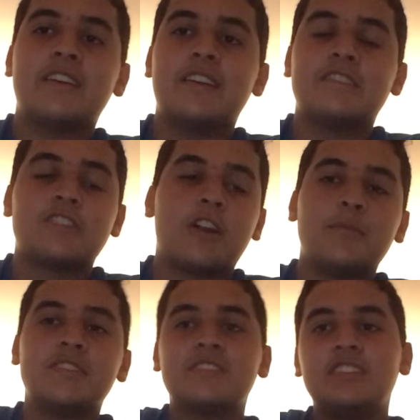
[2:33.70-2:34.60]
it's
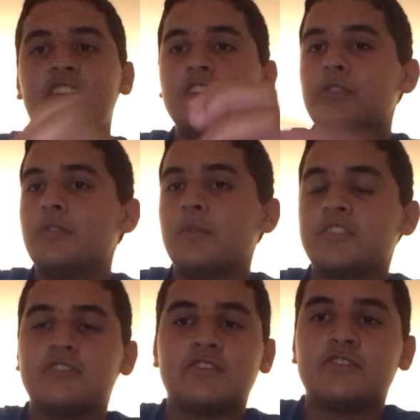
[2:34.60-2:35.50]
harmless and cute,
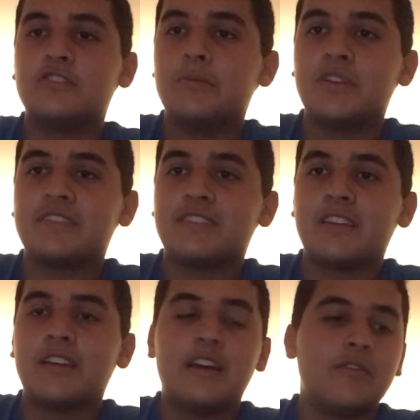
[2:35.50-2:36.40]
which is the stupidest
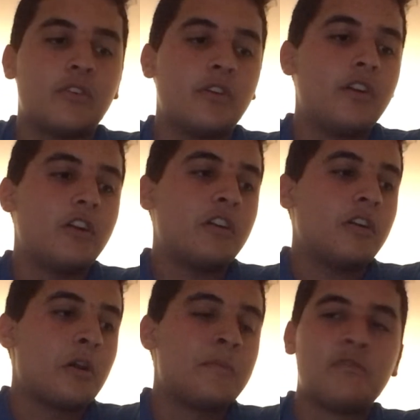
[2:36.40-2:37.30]
thing ever.
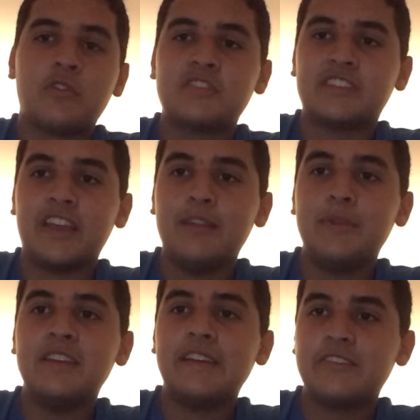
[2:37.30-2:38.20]
Herbivores can
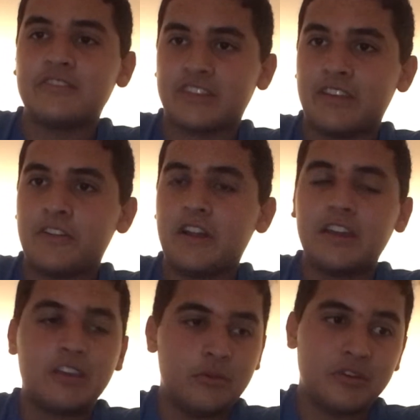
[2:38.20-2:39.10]
be dangerous, and they're
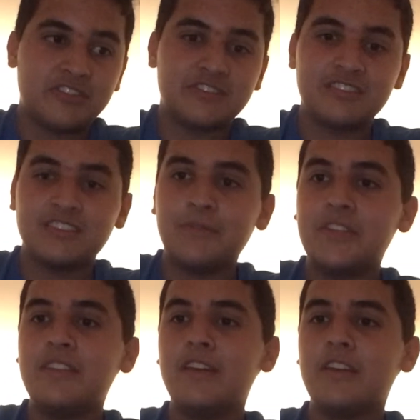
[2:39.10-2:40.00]
not cute, which is
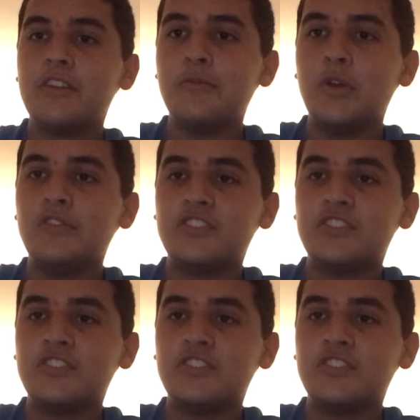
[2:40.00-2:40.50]
something the movie